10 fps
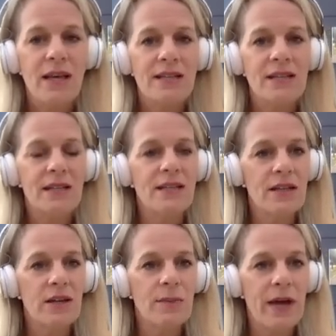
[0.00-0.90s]
to listen to
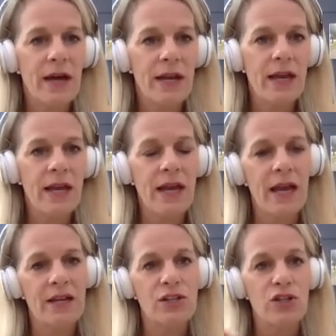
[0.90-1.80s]
their body
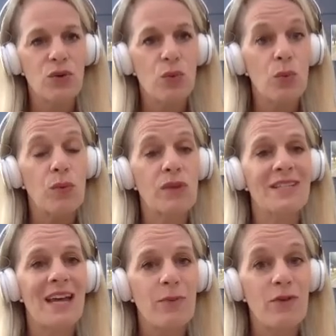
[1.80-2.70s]
and do the
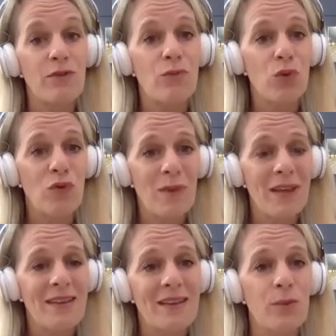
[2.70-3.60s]
type of
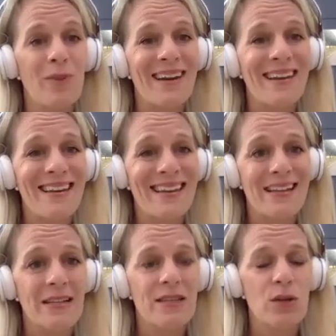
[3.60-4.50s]
movement that their body
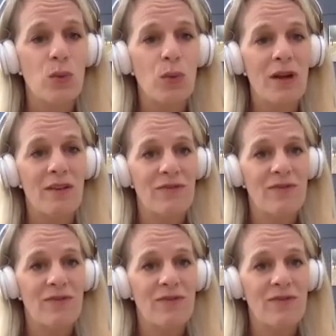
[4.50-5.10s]
needs. So if